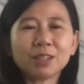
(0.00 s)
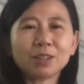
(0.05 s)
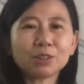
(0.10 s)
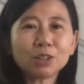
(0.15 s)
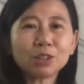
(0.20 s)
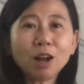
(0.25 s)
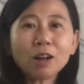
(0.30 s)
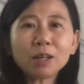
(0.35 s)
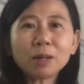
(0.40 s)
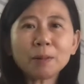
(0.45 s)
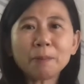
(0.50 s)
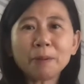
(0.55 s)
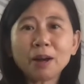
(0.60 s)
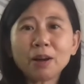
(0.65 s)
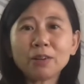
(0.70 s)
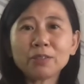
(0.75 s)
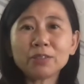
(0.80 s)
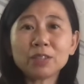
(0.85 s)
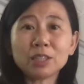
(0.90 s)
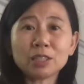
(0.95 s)
talk
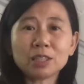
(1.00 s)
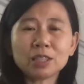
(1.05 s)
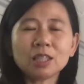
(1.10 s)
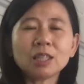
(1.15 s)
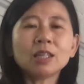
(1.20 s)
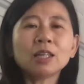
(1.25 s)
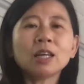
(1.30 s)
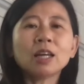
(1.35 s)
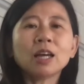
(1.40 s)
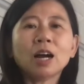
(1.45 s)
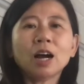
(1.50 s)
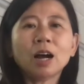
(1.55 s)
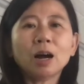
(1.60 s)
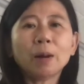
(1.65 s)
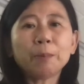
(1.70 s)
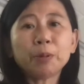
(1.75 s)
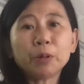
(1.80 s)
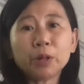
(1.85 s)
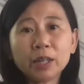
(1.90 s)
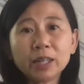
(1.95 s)
about this
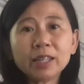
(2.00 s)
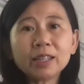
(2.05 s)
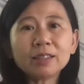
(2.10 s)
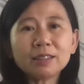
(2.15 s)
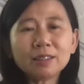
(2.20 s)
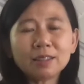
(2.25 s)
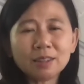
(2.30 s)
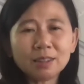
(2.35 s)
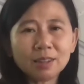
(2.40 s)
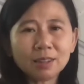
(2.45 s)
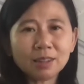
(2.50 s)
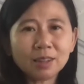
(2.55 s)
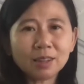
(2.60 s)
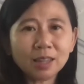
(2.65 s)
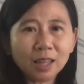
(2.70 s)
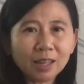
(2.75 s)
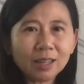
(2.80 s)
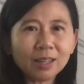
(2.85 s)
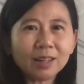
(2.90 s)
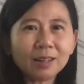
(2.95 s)
pudding
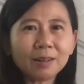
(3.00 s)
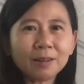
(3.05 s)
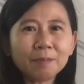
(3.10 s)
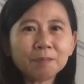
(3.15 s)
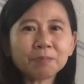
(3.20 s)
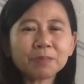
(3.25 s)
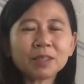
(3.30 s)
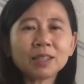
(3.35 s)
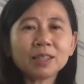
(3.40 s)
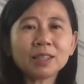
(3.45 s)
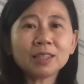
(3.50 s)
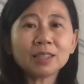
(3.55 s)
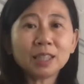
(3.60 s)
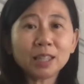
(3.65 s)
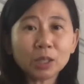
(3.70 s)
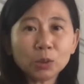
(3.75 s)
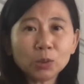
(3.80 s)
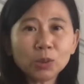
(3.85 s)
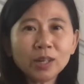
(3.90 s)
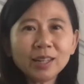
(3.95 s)
thick
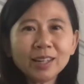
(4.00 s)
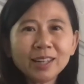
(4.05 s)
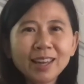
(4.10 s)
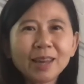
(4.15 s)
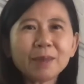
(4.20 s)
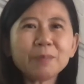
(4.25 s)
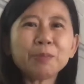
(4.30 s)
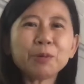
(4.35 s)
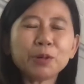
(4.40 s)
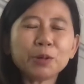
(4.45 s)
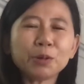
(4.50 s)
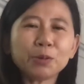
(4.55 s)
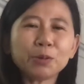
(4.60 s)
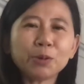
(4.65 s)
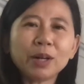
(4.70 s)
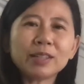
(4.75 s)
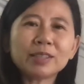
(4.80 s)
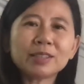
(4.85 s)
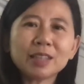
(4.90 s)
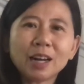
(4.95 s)
liquid and
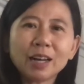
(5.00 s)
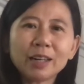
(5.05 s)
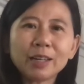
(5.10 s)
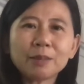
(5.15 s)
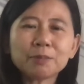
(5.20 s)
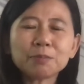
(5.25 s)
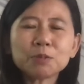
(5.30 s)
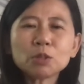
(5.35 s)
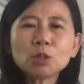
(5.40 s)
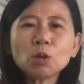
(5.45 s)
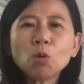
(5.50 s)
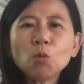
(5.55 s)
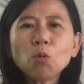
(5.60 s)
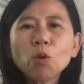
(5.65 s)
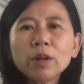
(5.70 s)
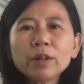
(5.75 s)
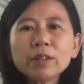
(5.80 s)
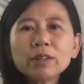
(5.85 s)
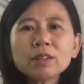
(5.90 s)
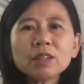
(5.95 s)
puree diet. So
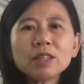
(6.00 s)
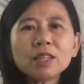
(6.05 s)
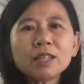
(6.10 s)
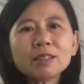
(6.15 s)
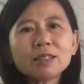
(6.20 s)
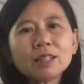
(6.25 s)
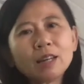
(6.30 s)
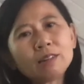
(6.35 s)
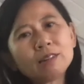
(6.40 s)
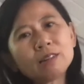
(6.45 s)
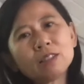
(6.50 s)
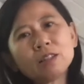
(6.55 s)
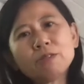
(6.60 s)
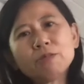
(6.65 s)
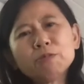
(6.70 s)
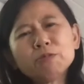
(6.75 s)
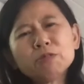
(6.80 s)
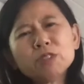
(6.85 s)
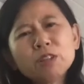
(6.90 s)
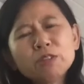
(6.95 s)
one of the things that
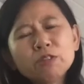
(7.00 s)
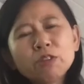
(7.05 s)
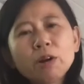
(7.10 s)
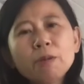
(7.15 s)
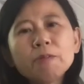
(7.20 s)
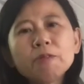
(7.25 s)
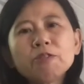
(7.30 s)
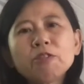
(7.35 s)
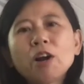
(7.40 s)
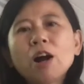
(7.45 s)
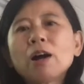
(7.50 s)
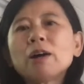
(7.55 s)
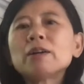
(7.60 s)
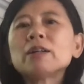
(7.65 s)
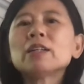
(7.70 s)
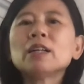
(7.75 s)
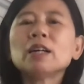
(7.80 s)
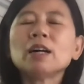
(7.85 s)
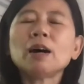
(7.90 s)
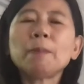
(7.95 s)
different from
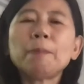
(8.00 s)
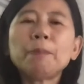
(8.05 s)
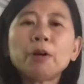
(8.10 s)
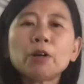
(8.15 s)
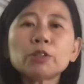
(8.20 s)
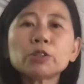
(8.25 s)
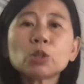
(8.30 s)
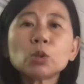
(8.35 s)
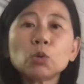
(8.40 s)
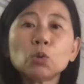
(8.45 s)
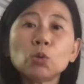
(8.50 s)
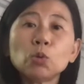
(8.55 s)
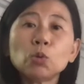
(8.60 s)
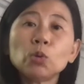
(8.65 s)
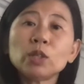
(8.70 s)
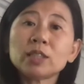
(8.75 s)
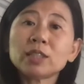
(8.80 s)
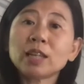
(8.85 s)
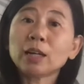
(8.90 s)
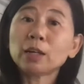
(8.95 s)
a person
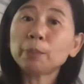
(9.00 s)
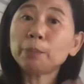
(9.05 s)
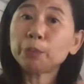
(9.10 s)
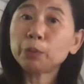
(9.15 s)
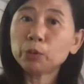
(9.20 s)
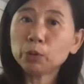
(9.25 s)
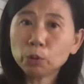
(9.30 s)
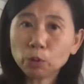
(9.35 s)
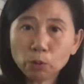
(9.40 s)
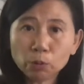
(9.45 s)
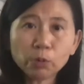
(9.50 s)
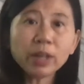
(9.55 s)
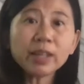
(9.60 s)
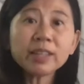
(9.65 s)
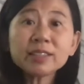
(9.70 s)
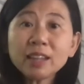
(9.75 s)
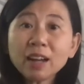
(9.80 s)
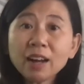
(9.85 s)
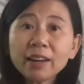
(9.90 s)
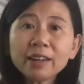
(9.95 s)
who is on a
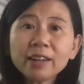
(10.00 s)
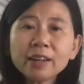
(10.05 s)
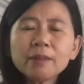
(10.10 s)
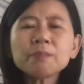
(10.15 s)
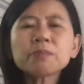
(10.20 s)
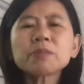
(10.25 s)
puree diet,